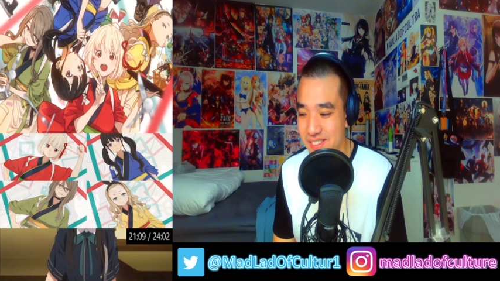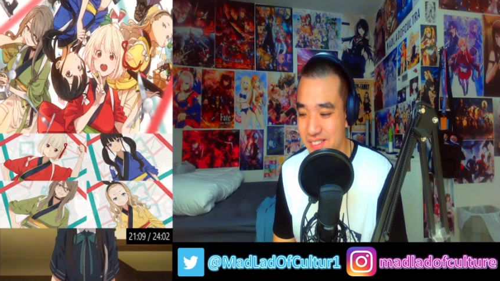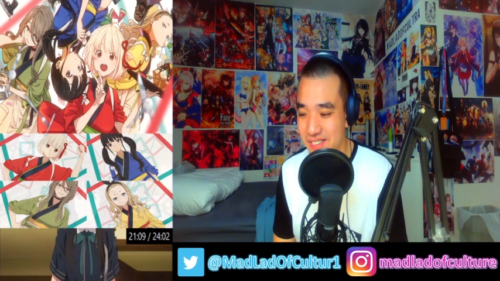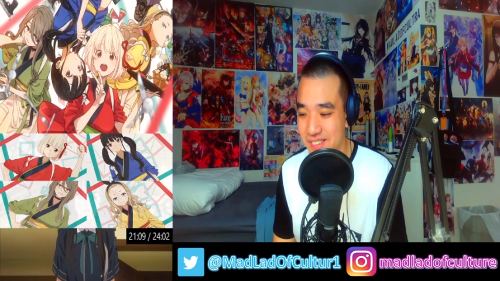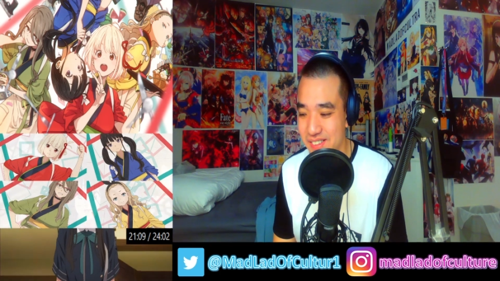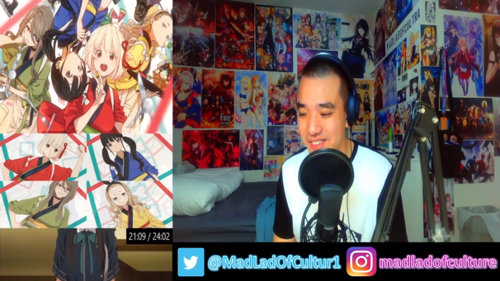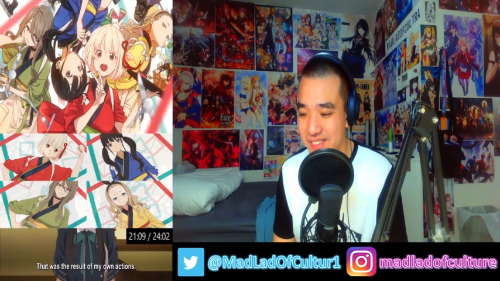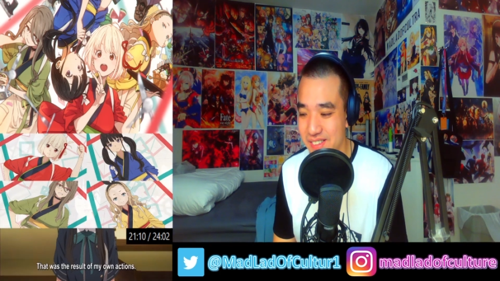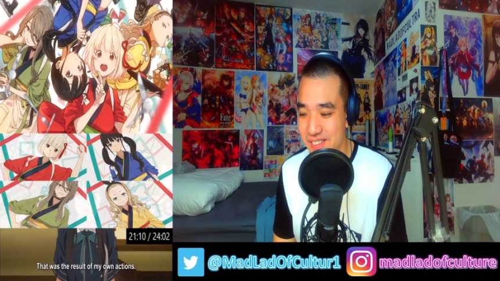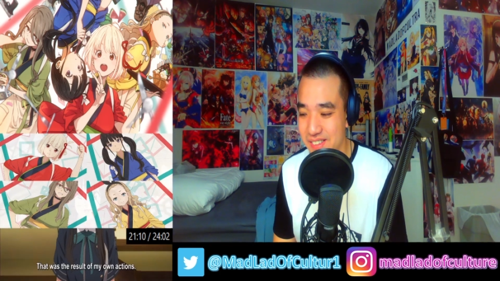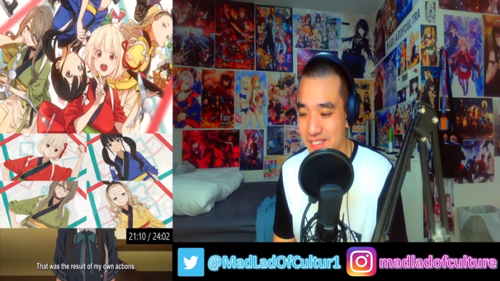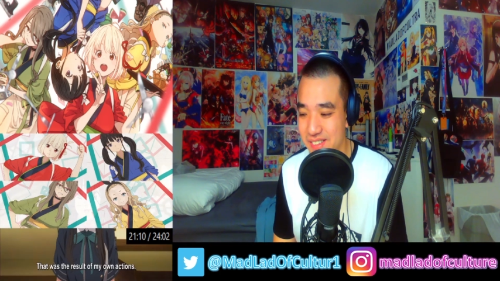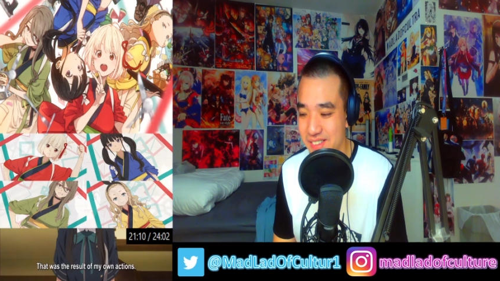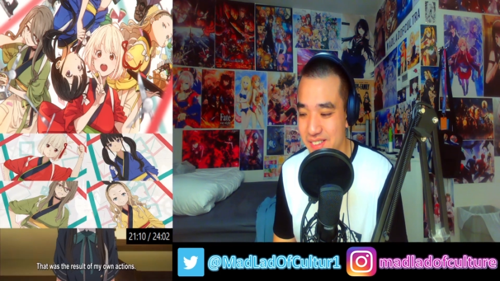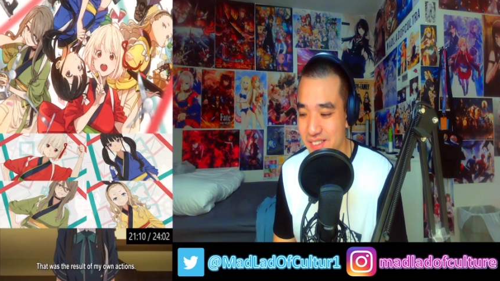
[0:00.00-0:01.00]

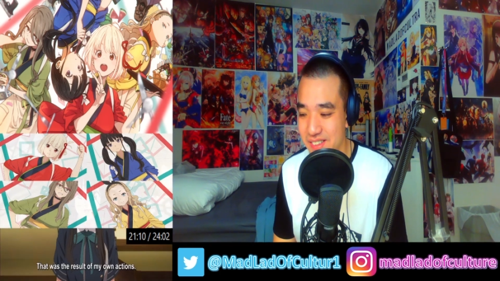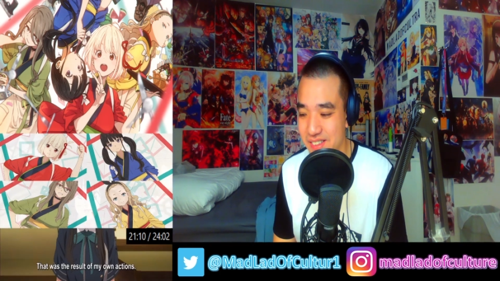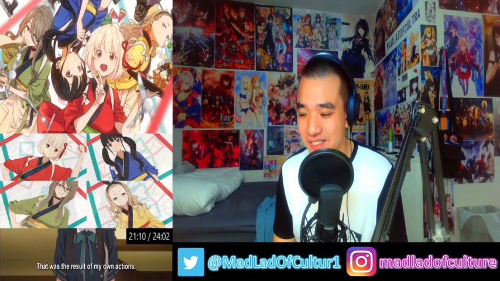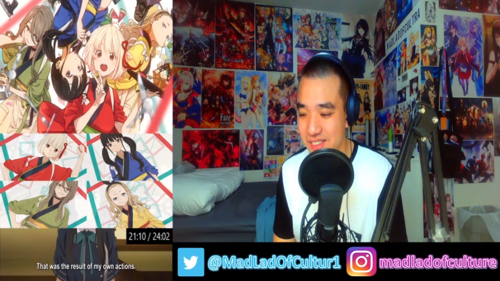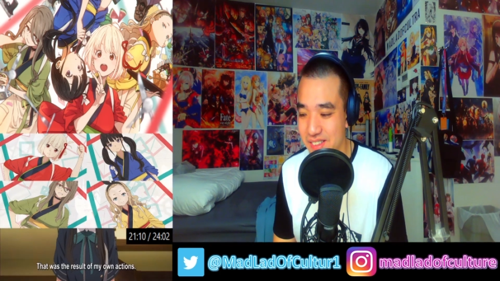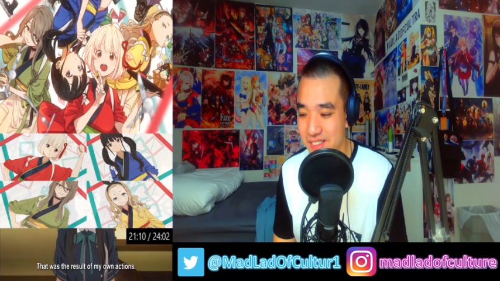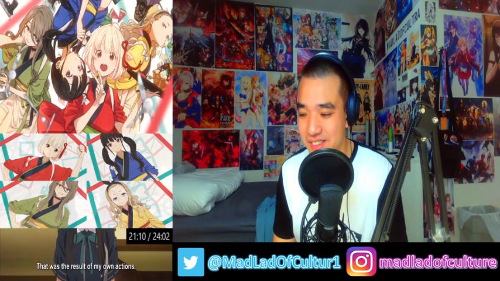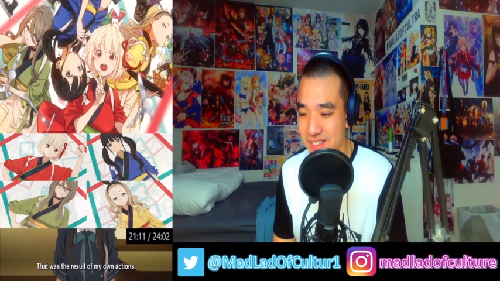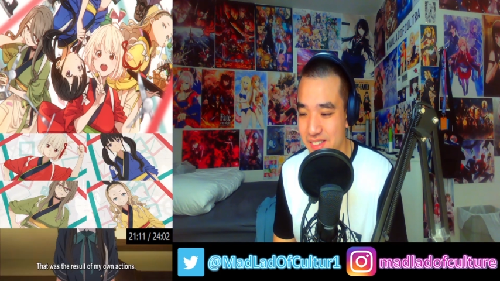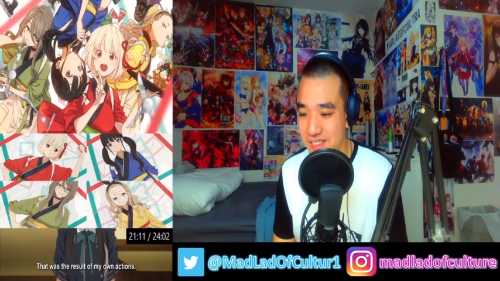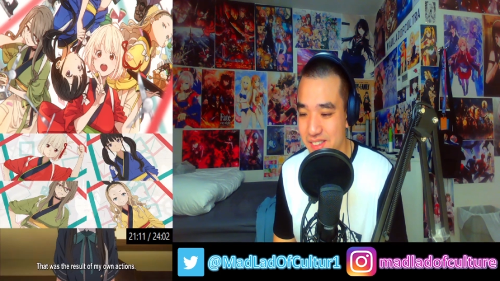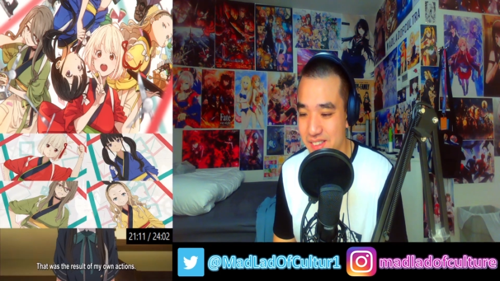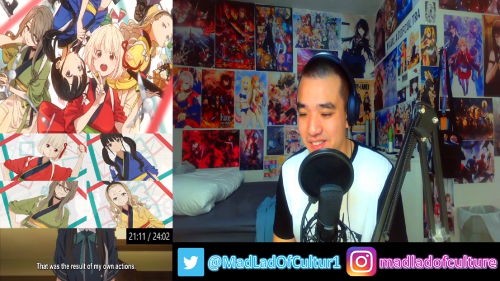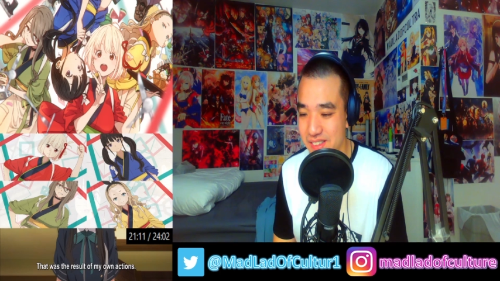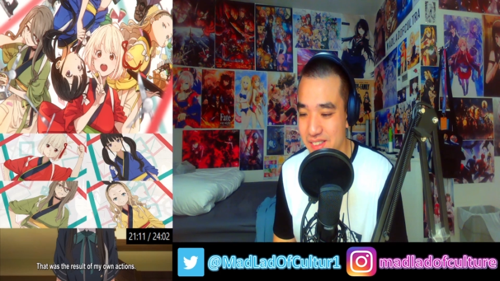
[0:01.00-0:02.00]

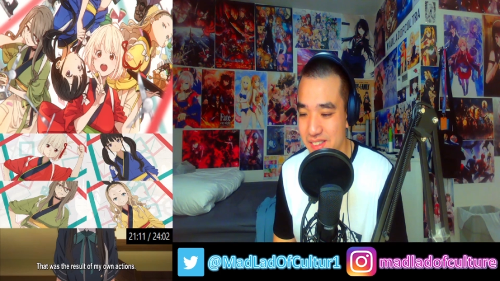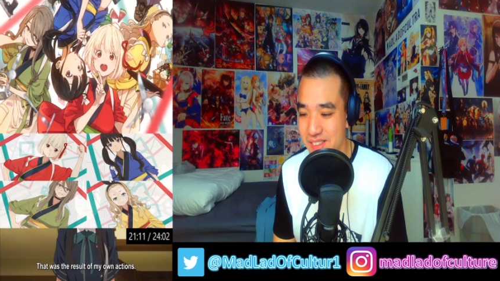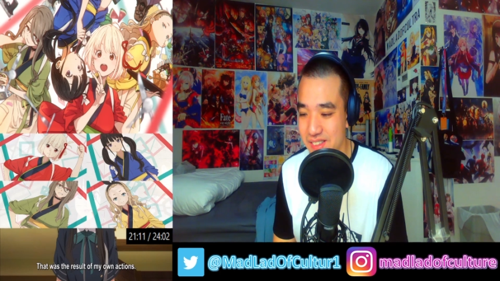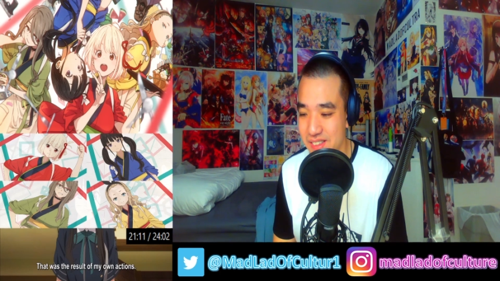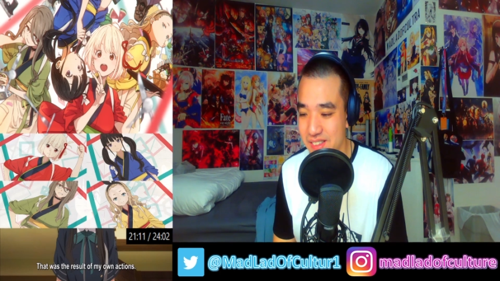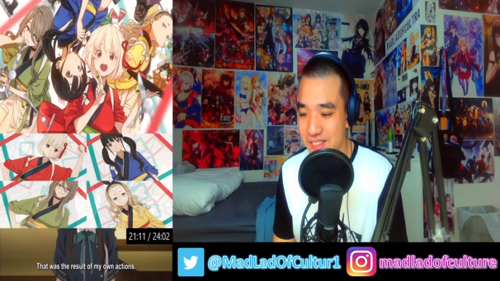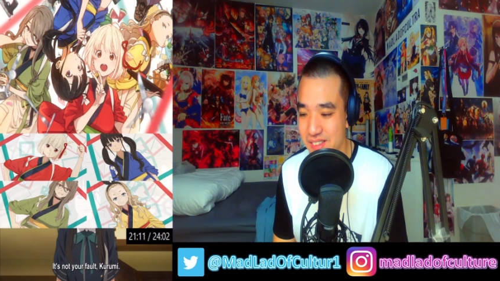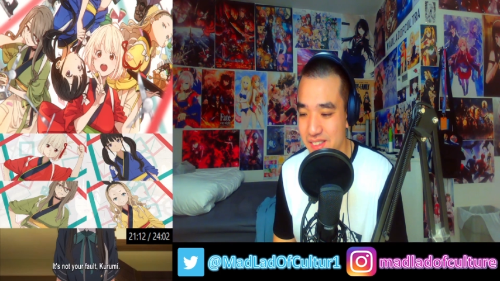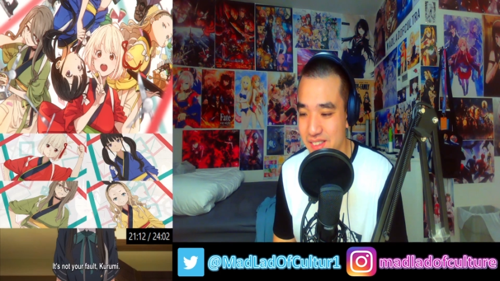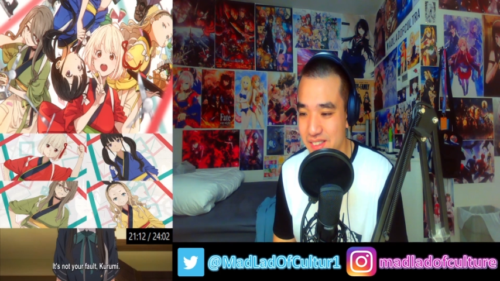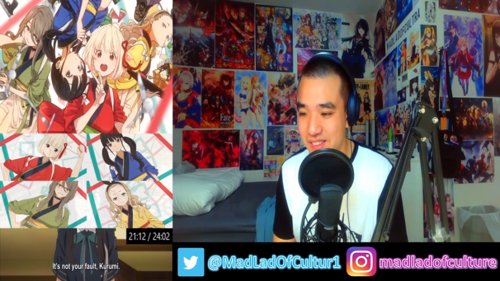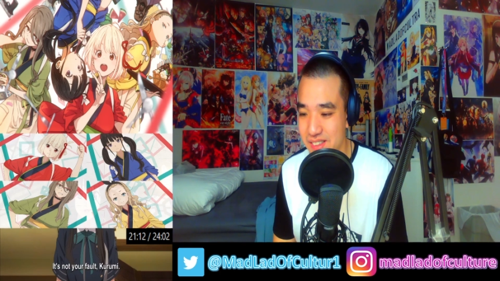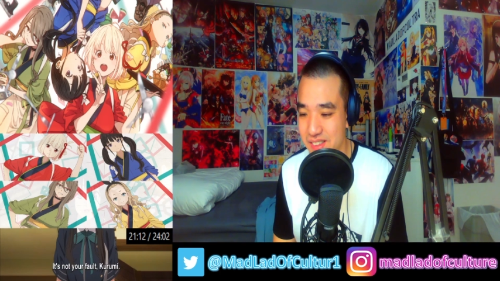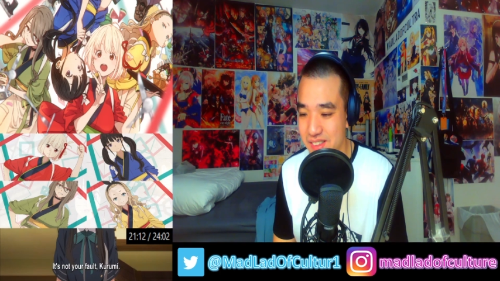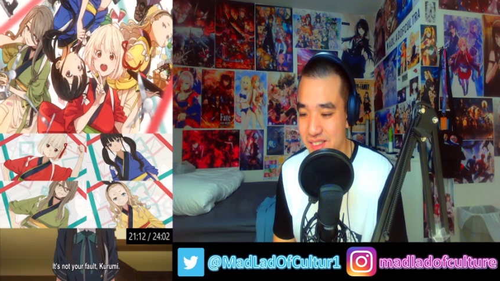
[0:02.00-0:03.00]

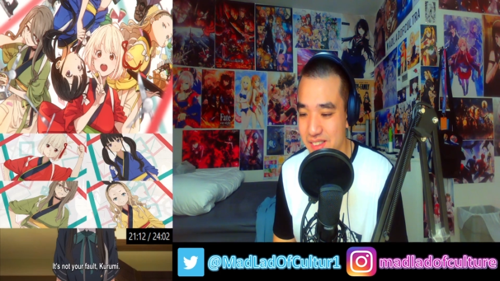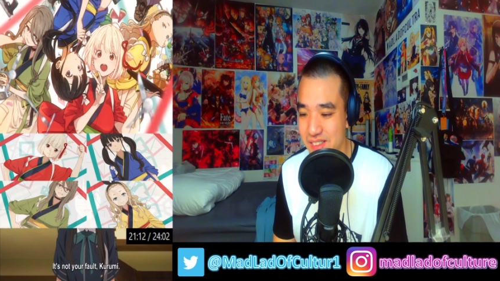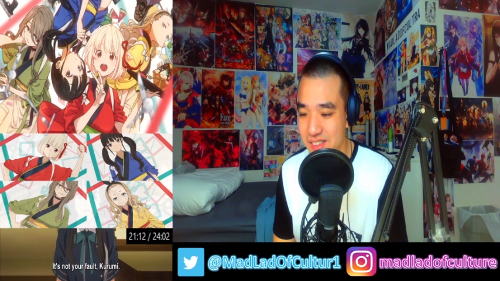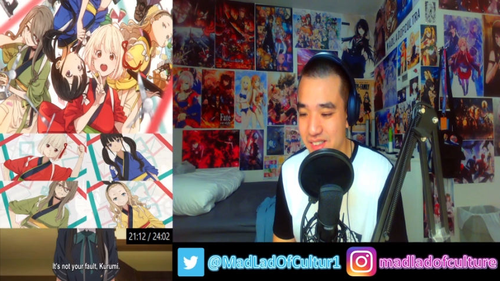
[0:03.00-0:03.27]
(silence)